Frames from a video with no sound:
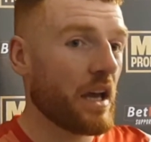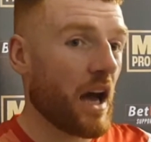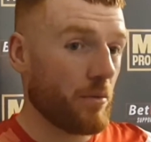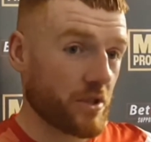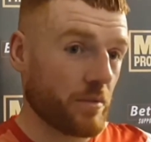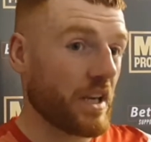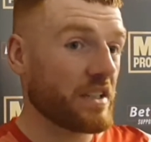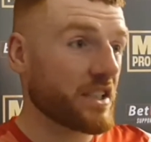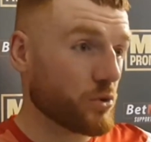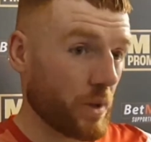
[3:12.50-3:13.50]
That was the
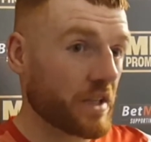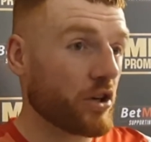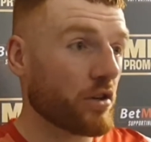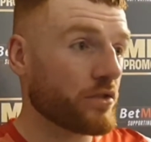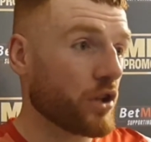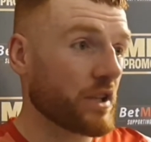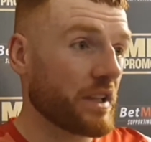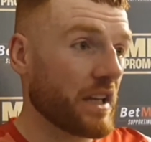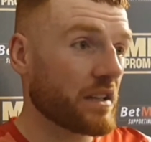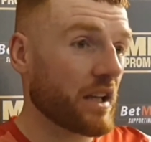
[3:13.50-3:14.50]
easiest way. Could have done the
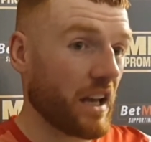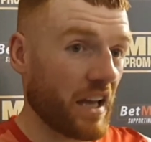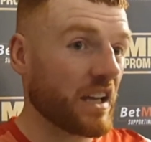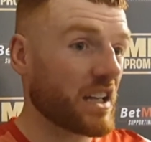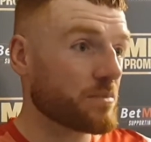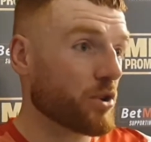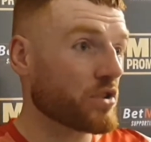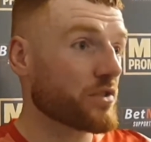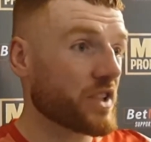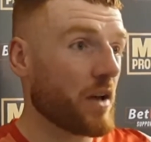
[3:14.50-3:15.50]
date, and I think that's
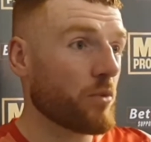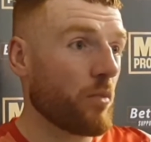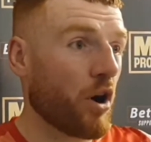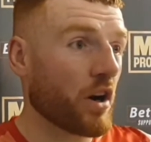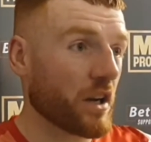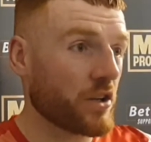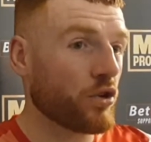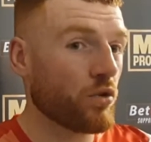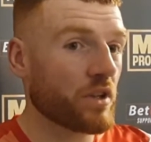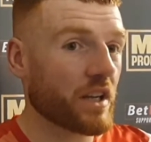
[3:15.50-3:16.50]
because of Simon Mark. And I
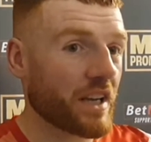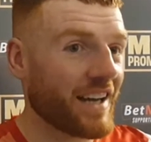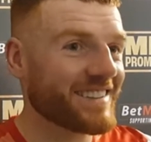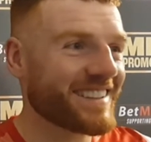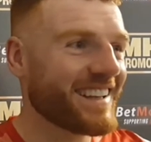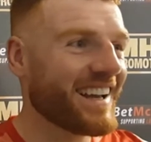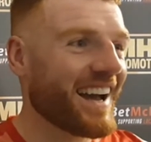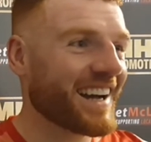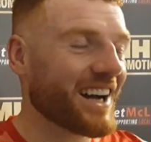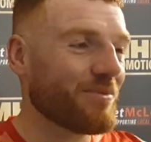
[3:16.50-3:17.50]
know that I can't,
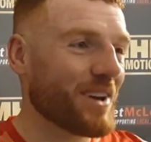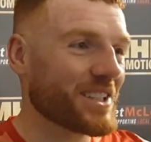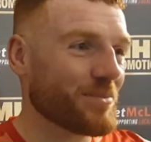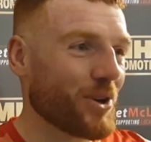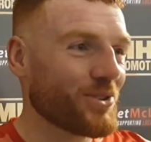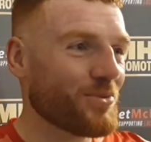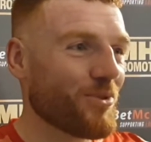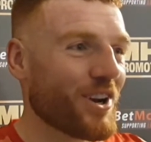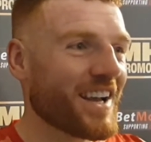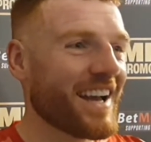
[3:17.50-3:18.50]
I can't mess about no
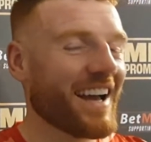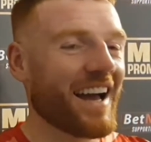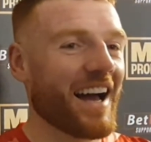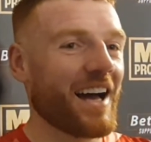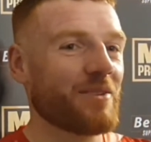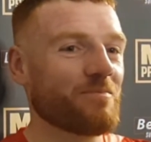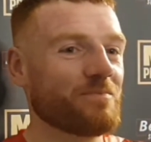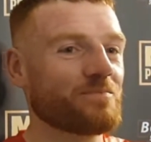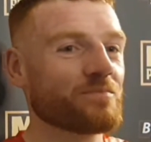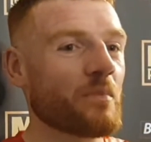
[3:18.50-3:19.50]
more. Um,
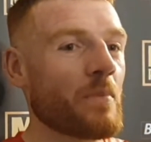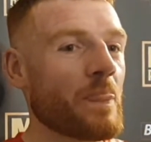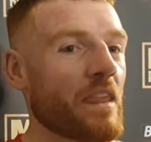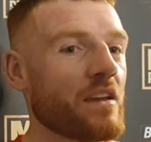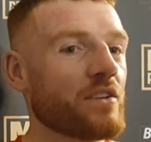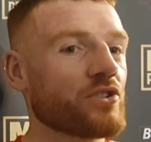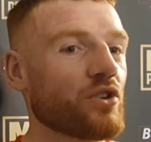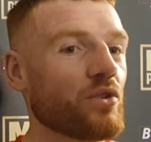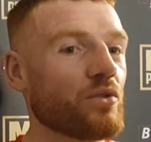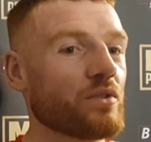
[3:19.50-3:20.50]

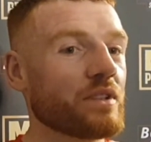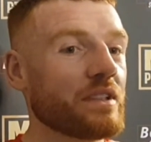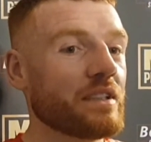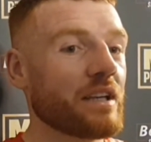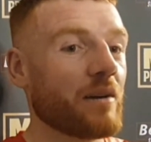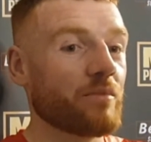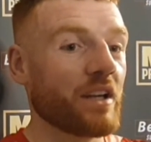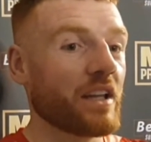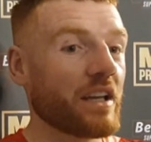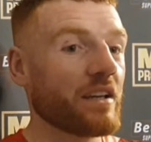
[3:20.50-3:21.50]
so I'm
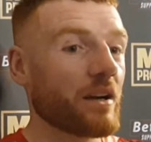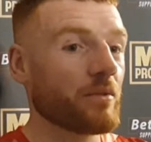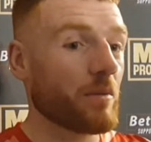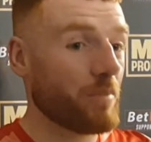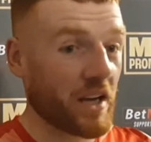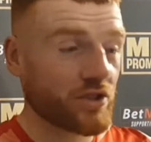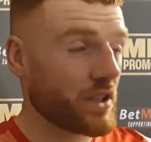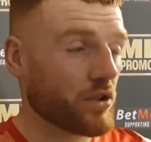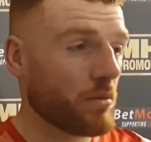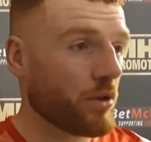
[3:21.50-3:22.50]
really I'm, back
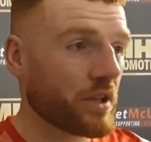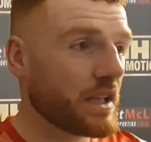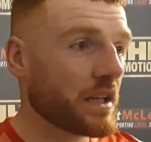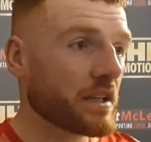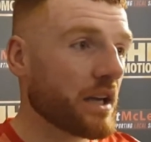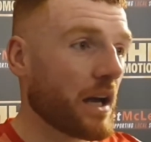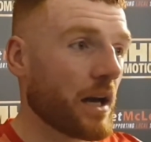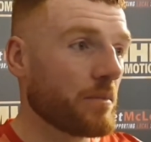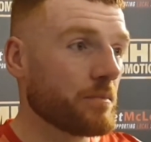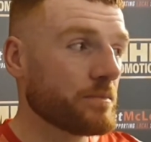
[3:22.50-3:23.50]
training on Monday. Like
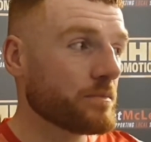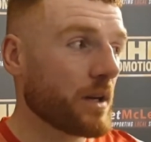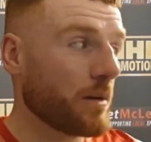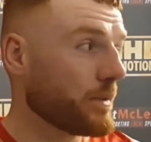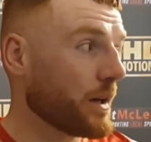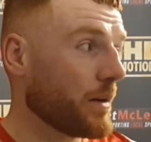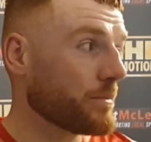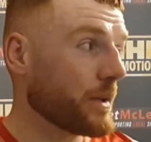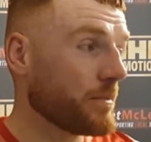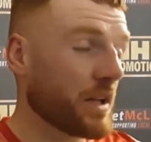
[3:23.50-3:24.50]
um, I'm,
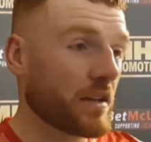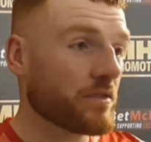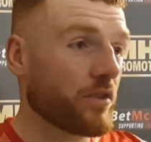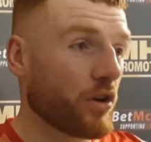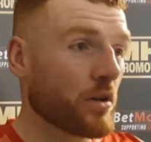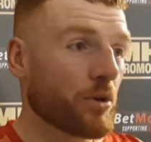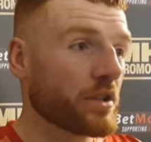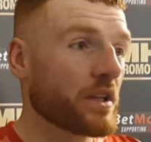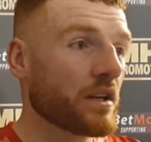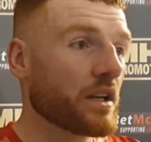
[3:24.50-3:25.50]
I'm not fucking
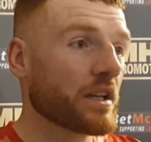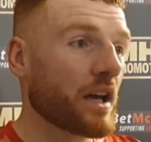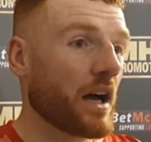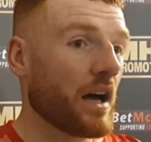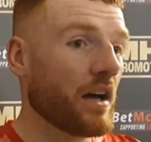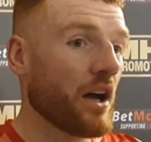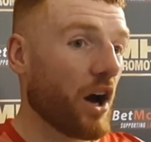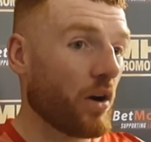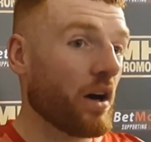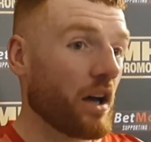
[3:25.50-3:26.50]
about here. Like uh,
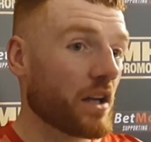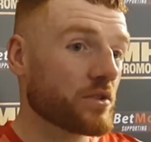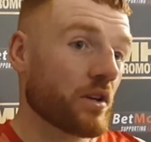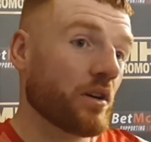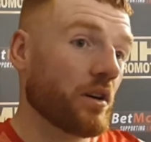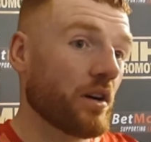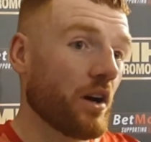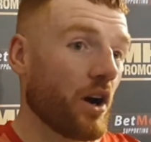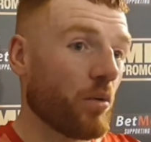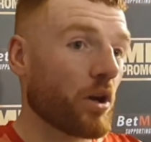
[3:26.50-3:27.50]
I,
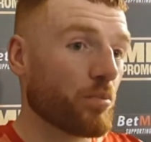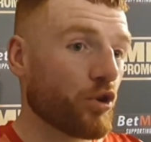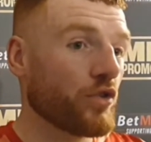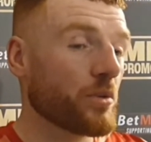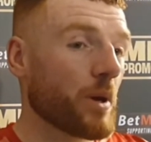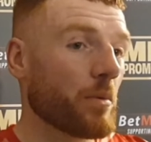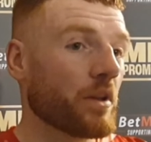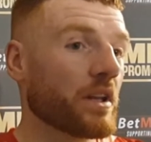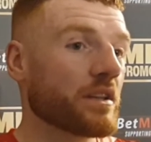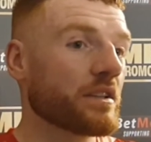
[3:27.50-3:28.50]
I, I want to prove to people
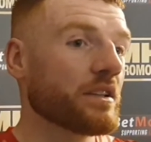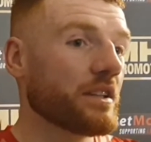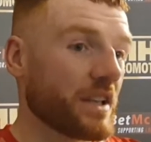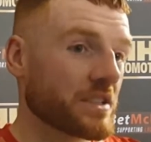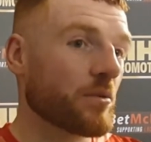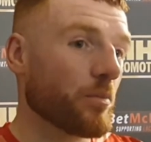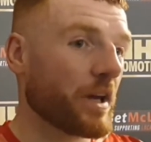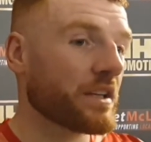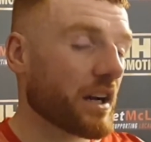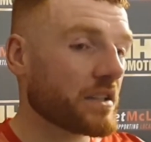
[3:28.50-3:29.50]
that yes, I'm a
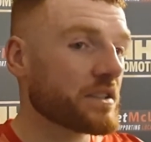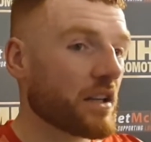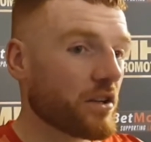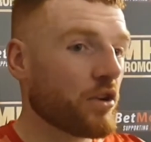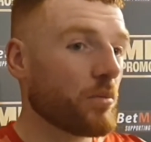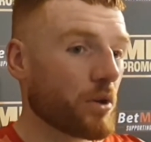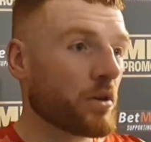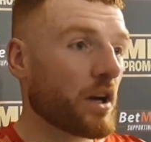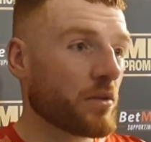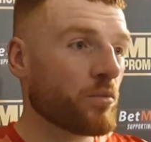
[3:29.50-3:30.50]
big ticket seller and all, but
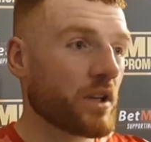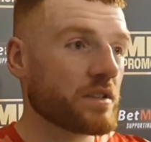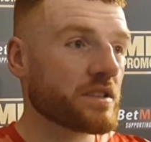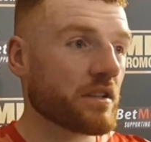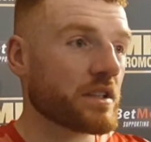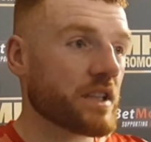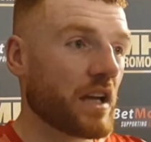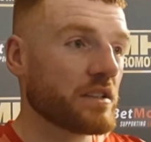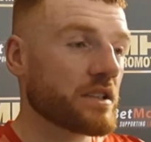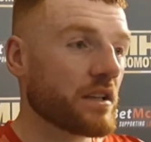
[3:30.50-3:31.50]
I can win serious
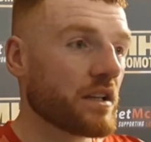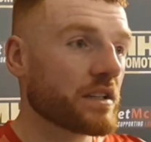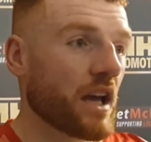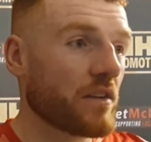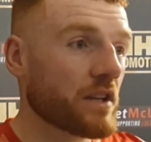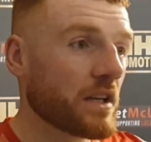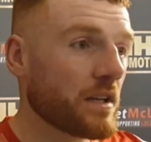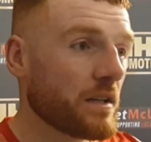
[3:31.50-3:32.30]
titles here. Like definitely.